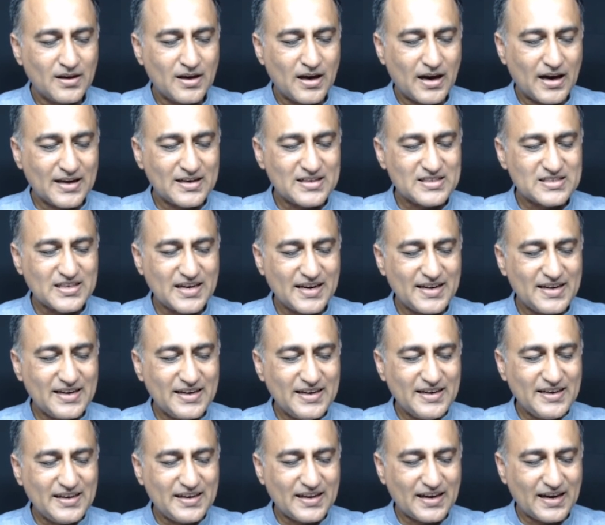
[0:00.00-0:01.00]
unsigned
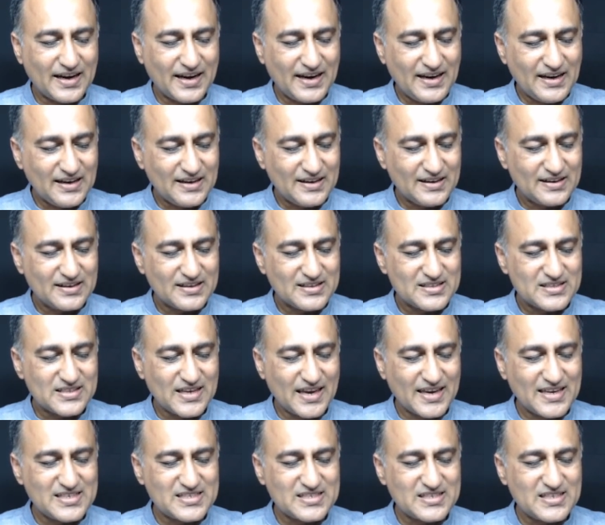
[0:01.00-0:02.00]
int i,
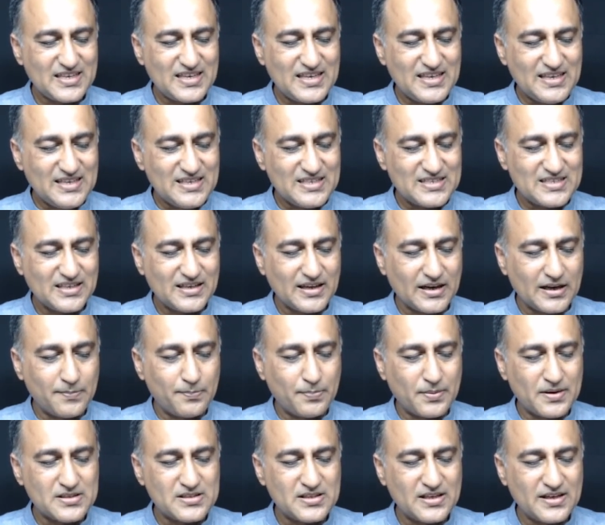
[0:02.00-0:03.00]
size T is
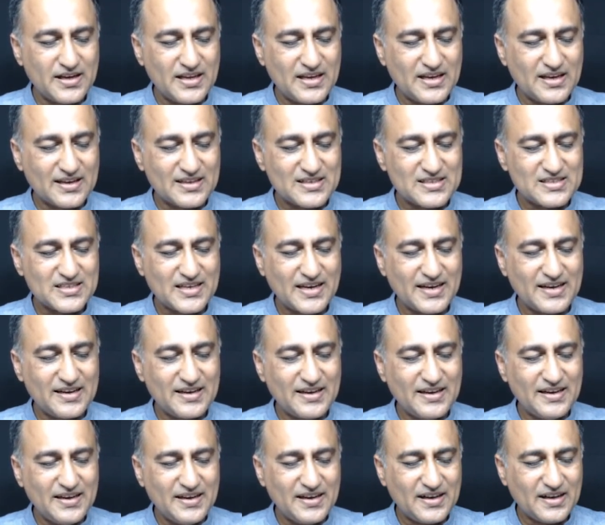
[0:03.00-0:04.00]
representing unsigned
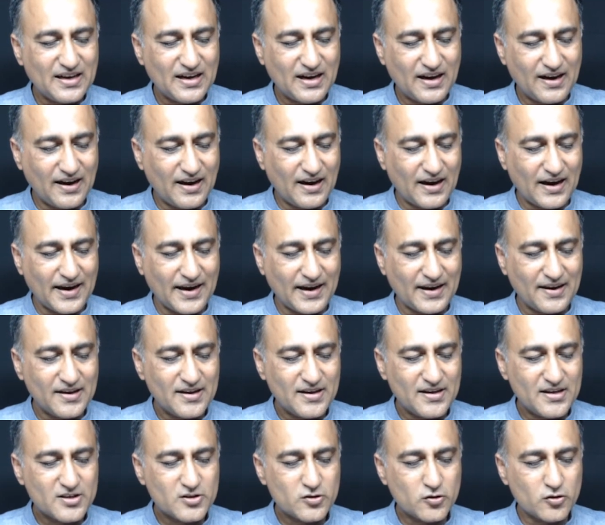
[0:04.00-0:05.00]
int i.
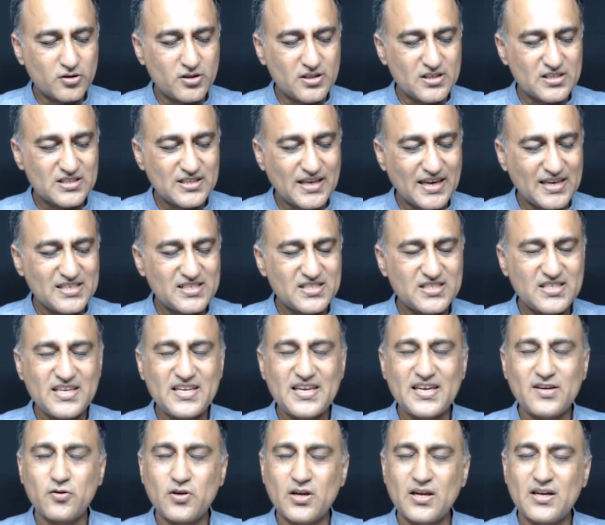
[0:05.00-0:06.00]
So this size
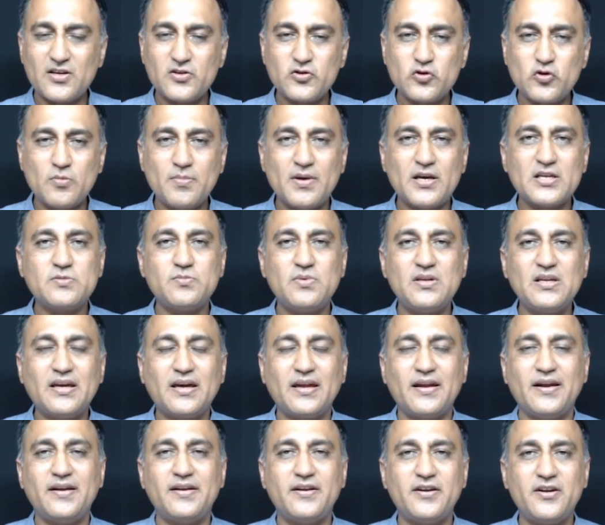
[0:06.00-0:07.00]
T you can assume has been
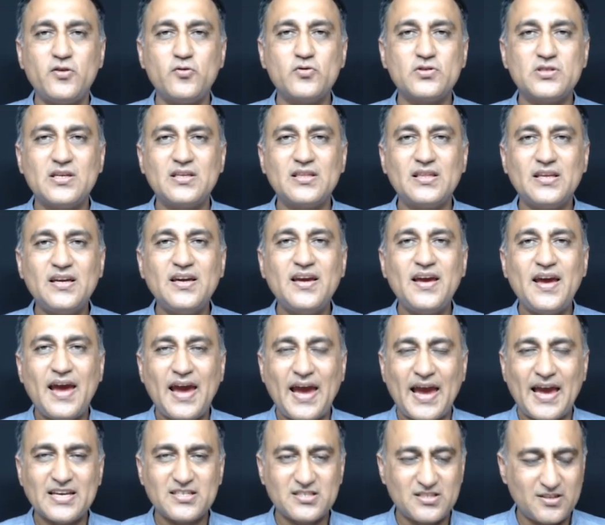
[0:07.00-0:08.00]
created using the
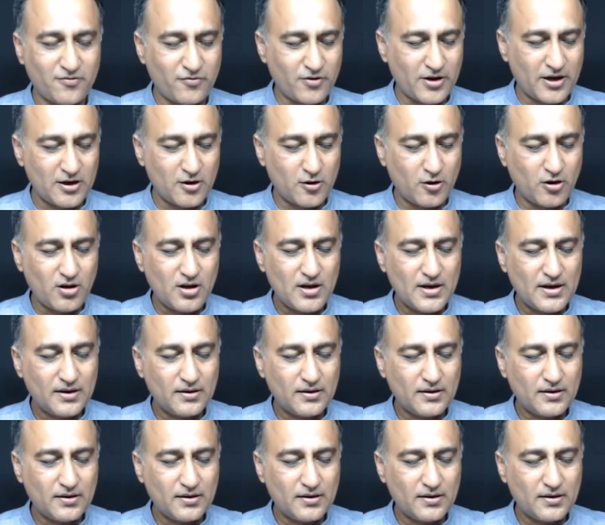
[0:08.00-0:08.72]
hash define or